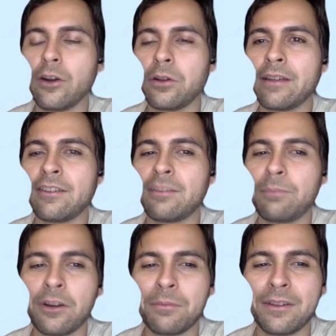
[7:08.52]
early
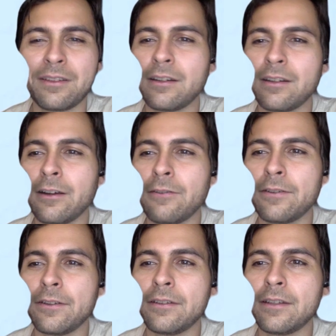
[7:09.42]
experiment in
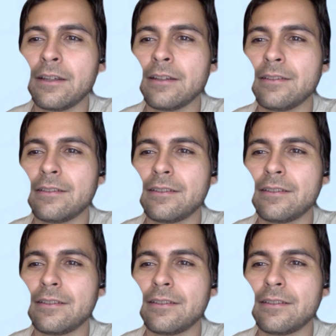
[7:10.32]
Garfield that